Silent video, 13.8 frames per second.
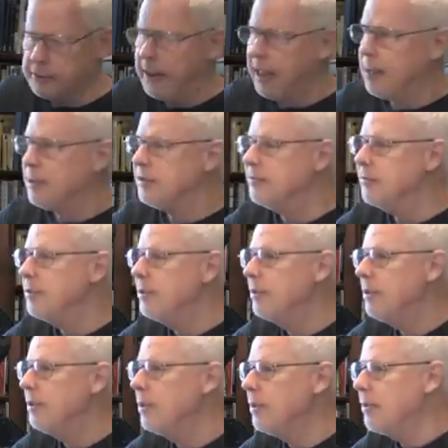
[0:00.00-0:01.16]
damage
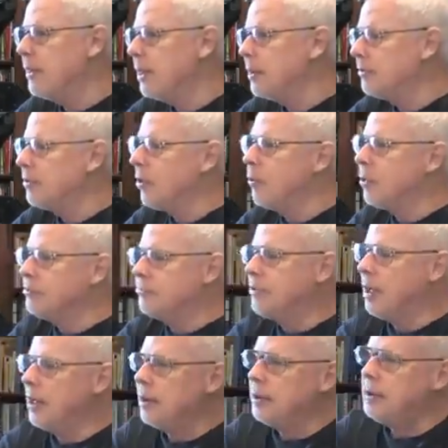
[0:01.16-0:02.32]
that was
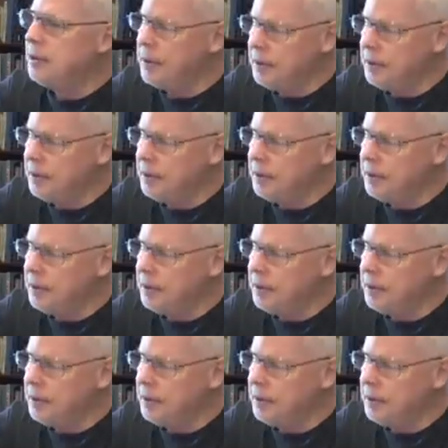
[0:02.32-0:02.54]
done